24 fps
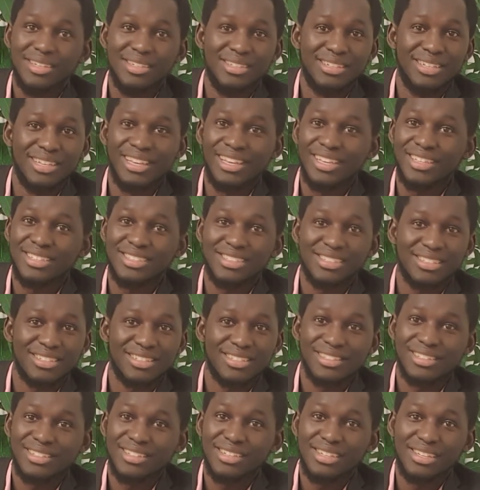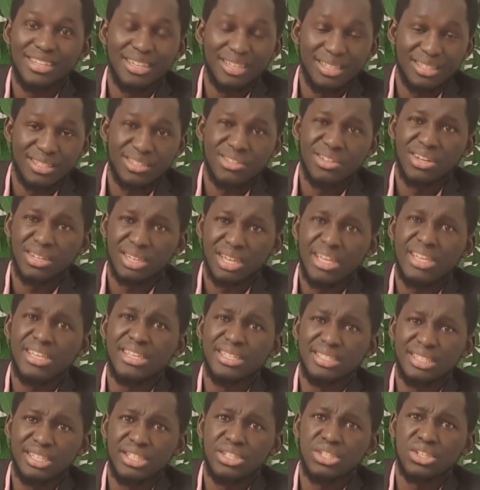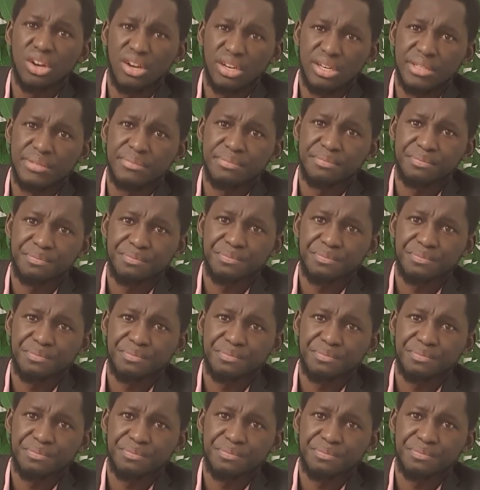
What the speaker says: This is not an easy journey.